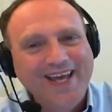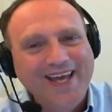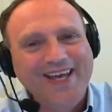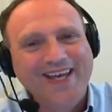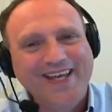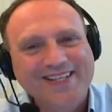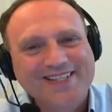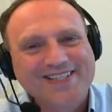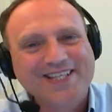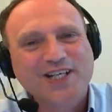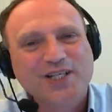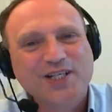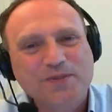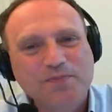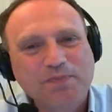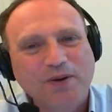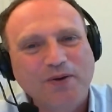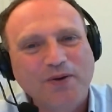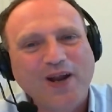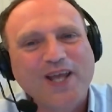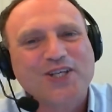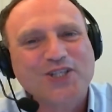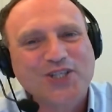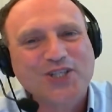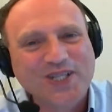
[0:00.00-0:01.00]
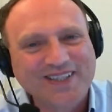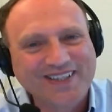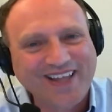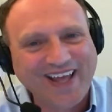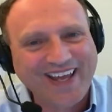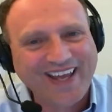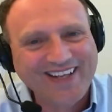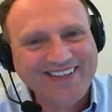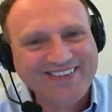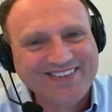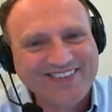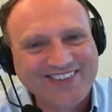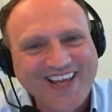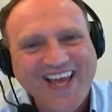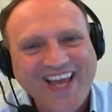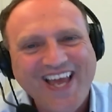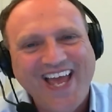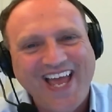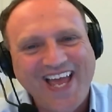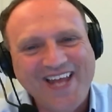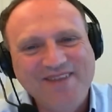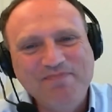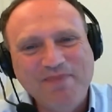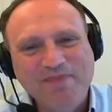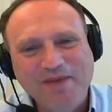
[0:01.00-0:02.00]
its expiration date,
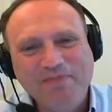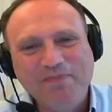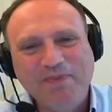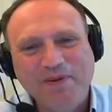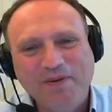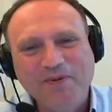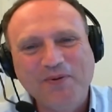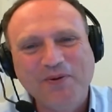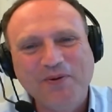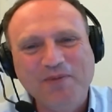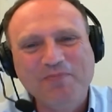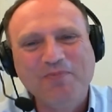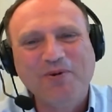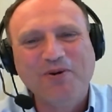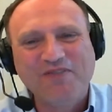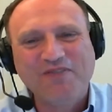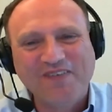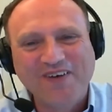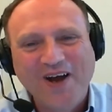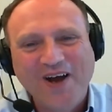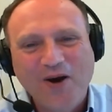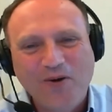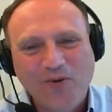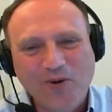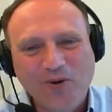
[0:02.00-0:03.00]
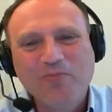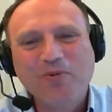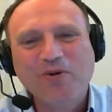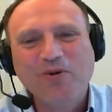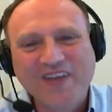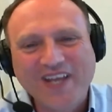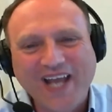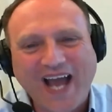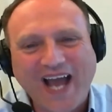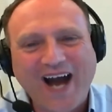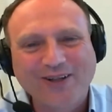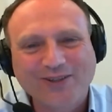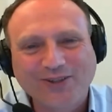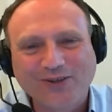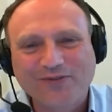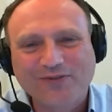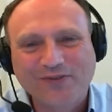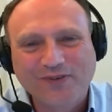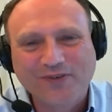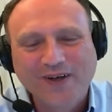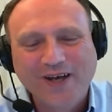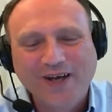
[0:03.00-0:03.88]
and maybe we're moving out of